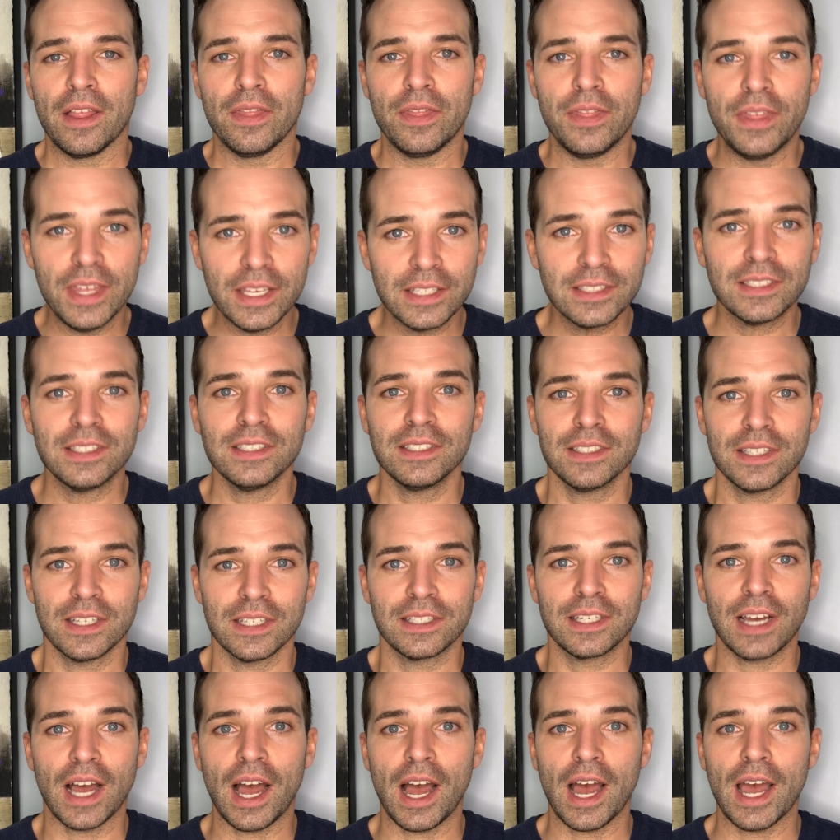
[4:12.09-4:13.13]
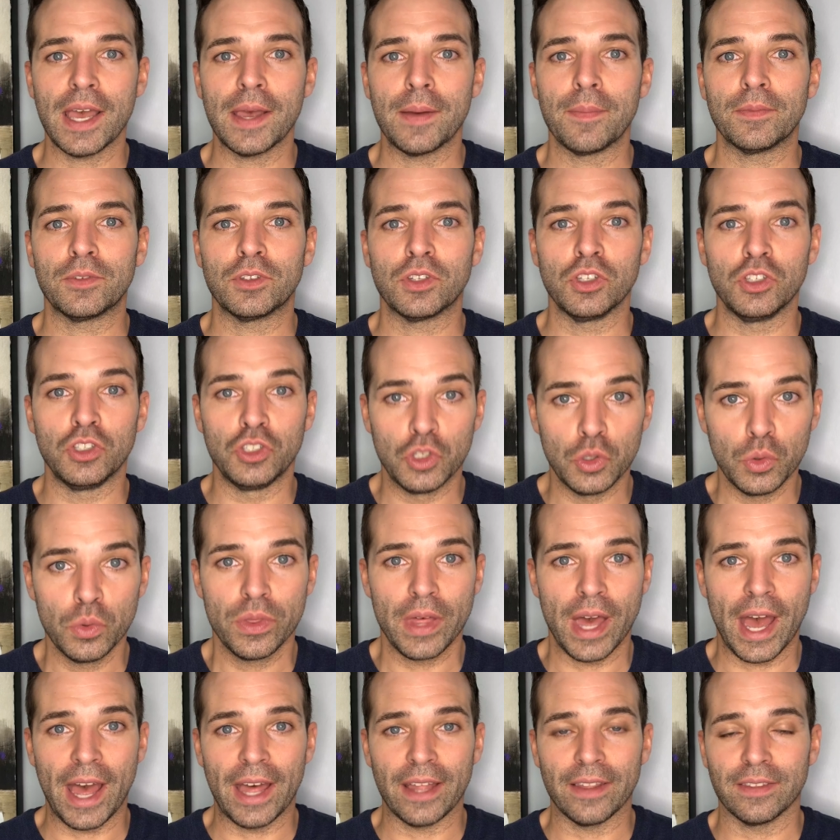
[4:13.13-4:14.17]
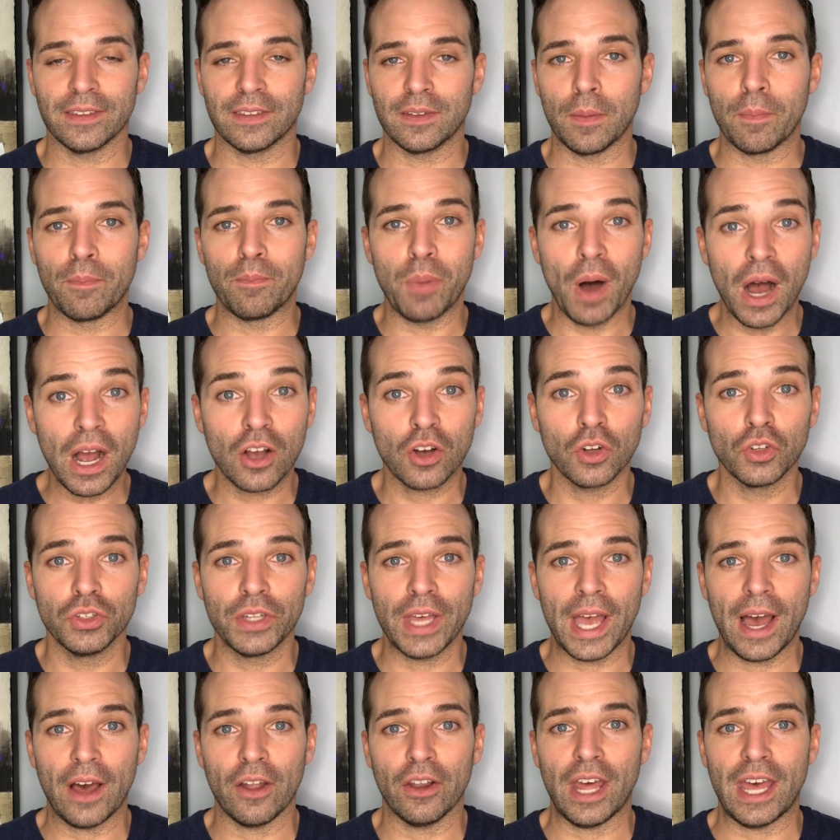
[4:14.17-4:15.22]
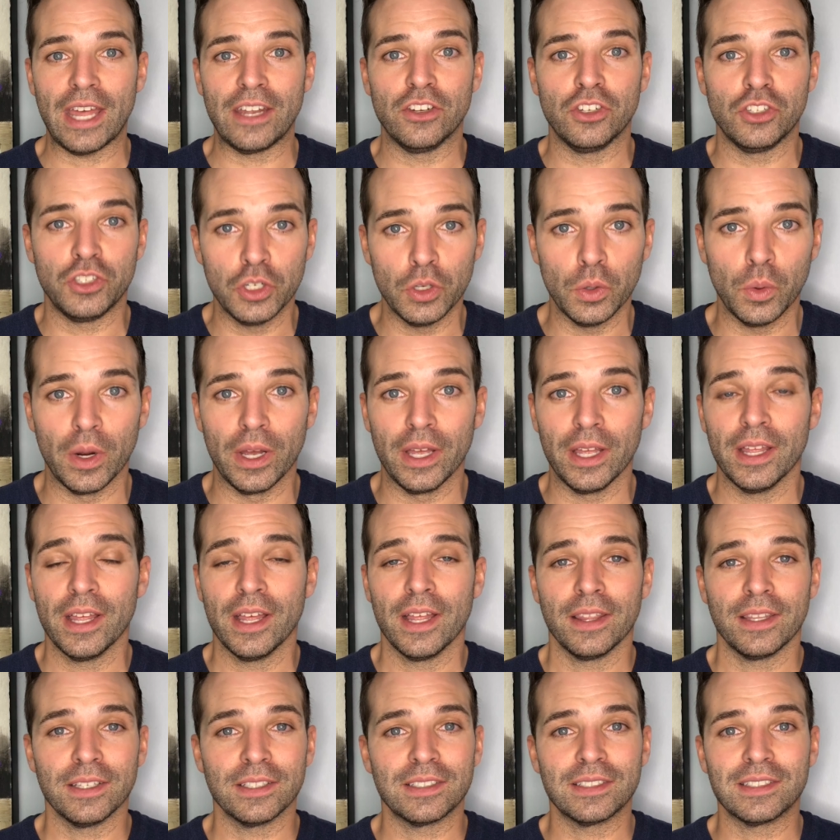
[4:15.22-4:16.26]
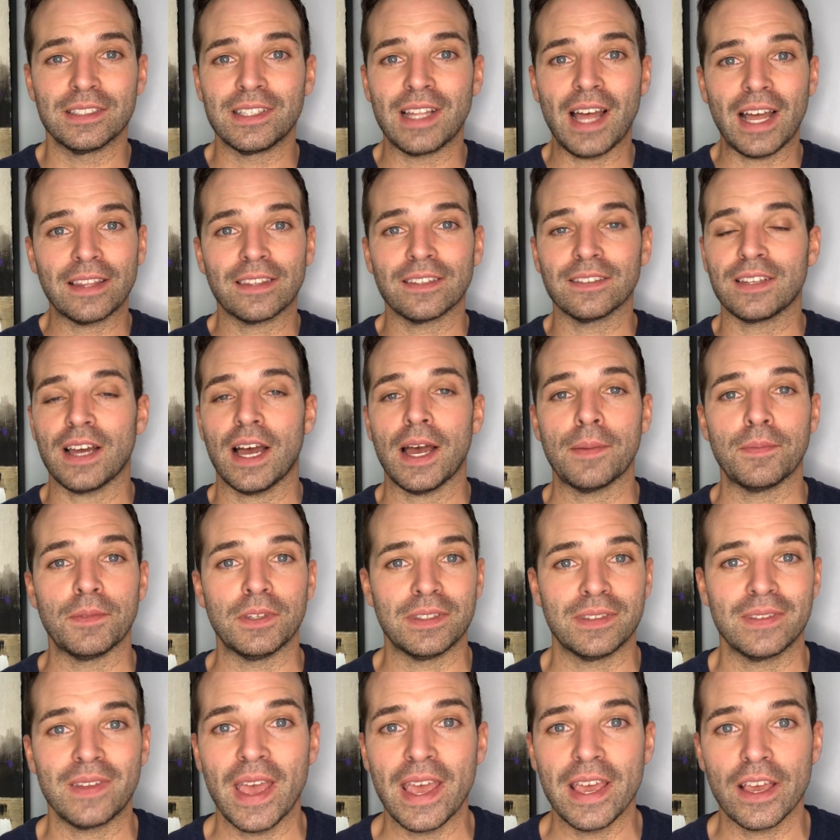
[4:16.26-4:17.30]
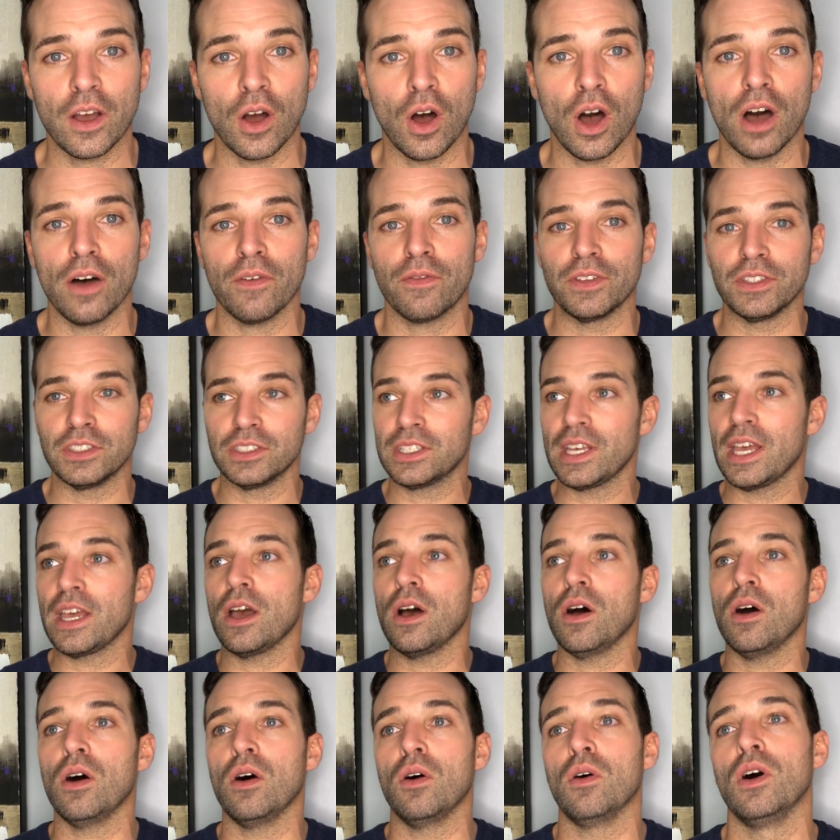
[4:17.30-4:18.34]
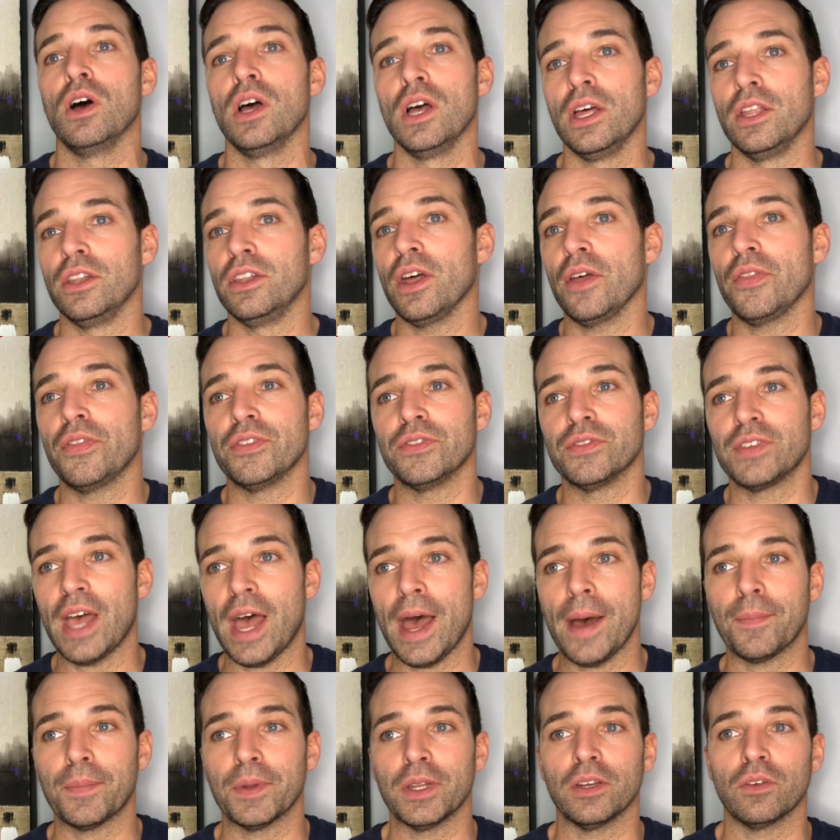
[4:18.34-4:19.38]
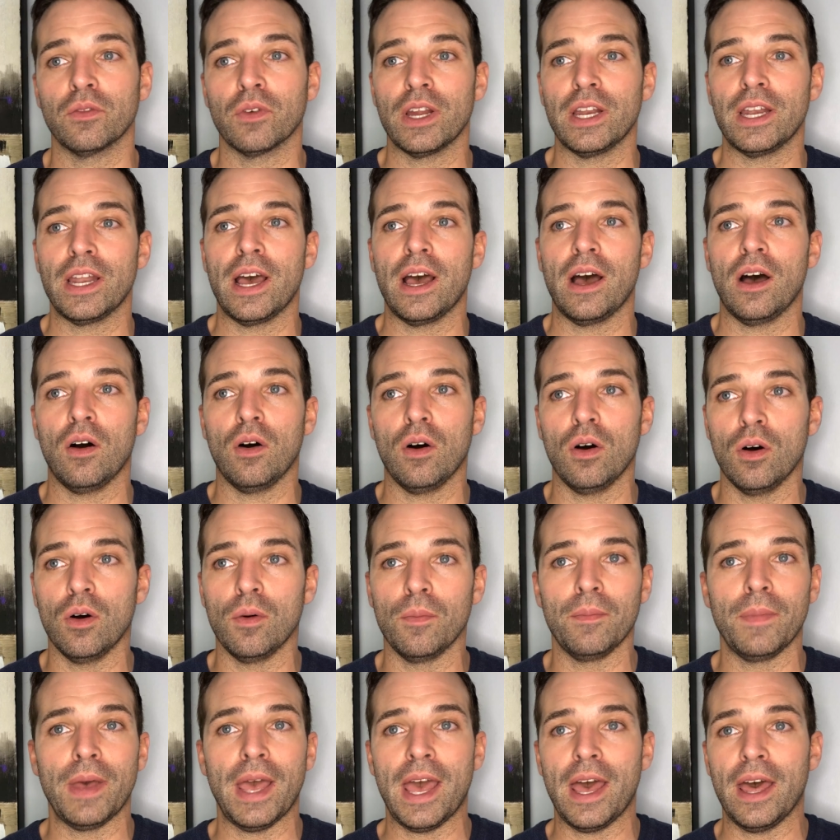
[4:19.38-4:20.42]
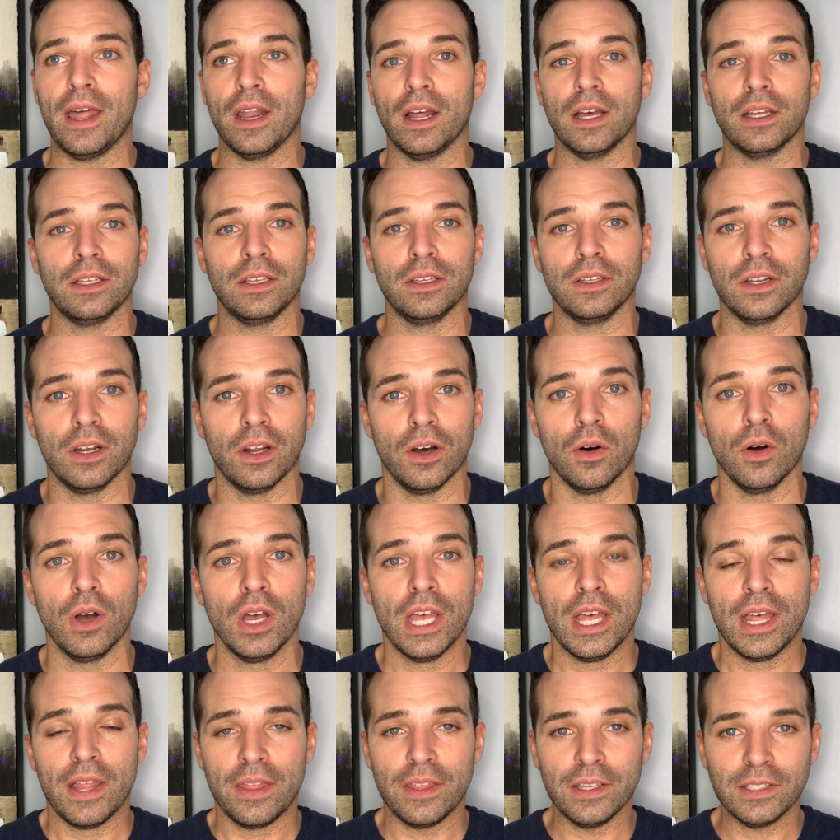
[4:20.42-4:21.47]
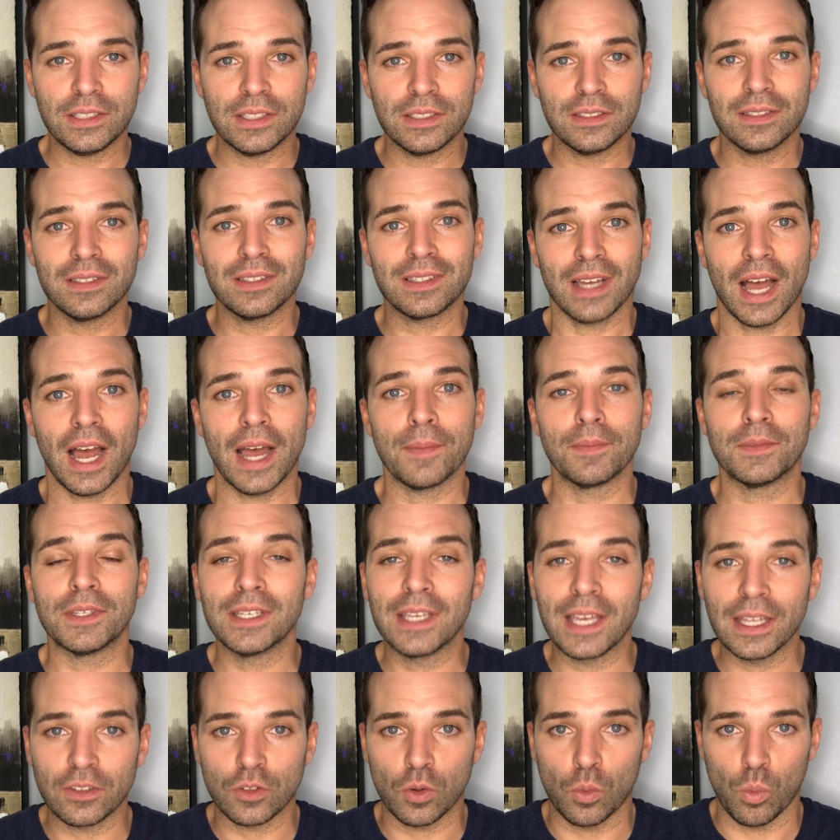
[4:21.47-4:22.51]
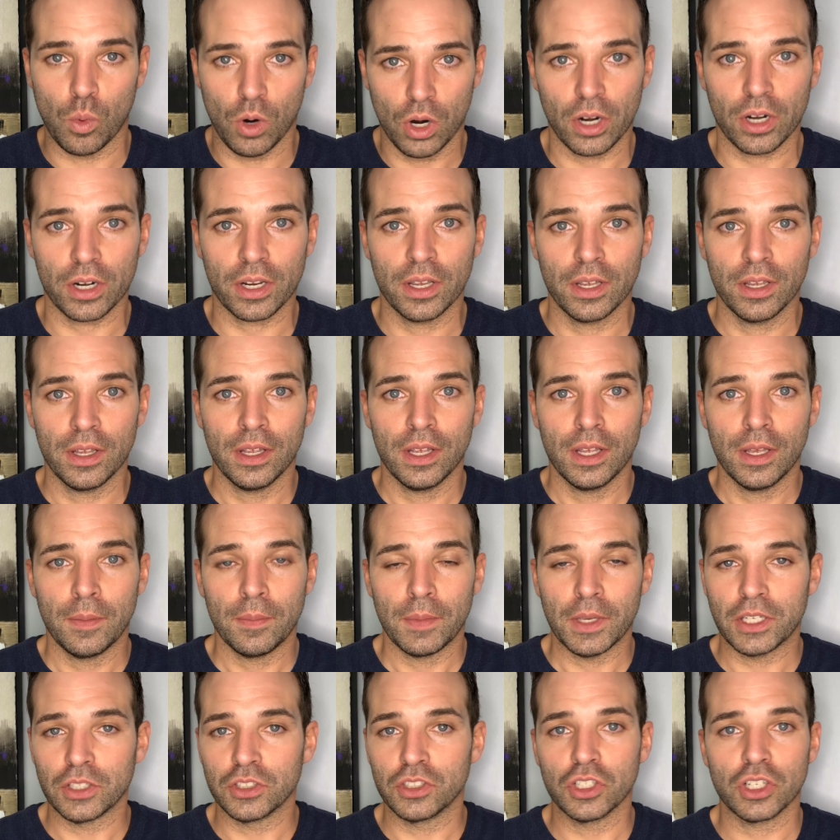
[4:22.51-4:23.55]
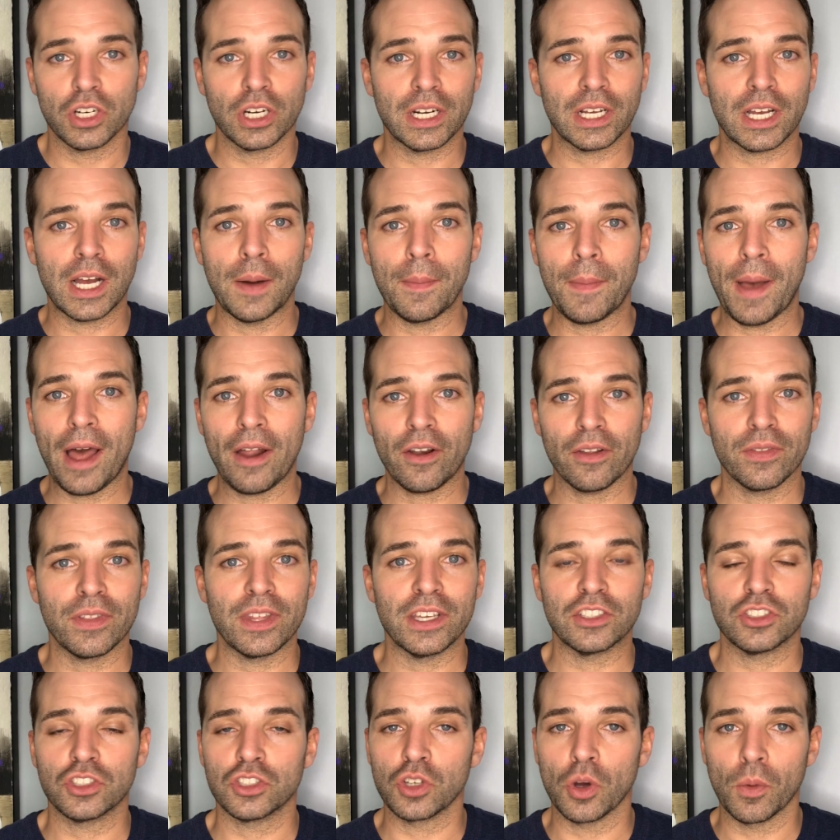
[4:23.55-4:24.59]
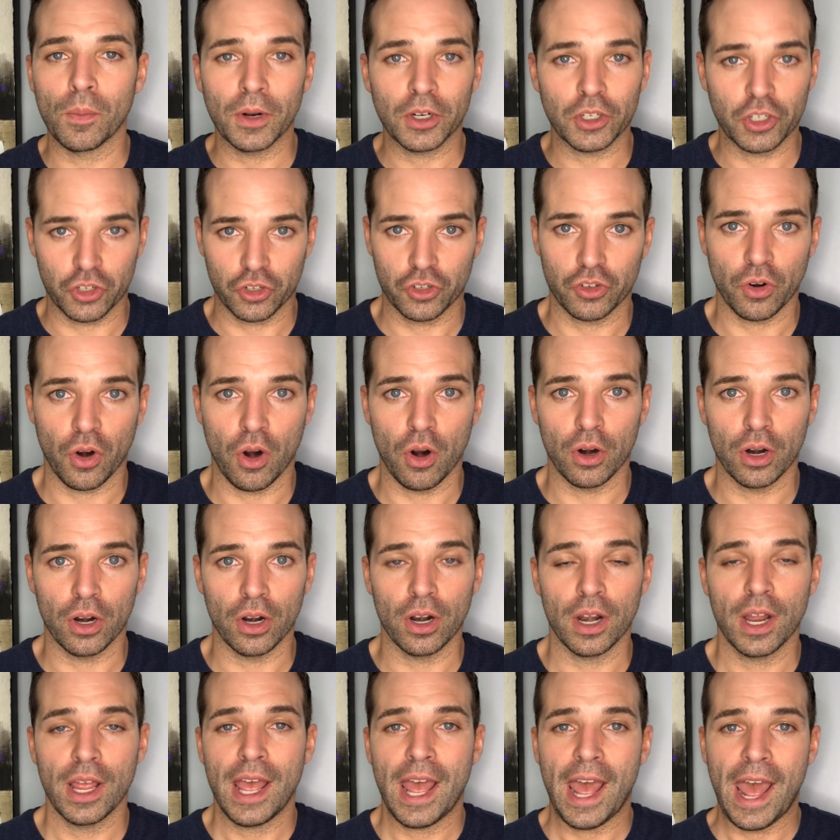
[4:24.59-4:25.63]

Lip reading: This is the time to do that, to buckle down and do it. This is not the time to take off and say, oh, nothing's happening right now. Oh man, this is the time to get to work, because you're gonna come out of this so much stronger.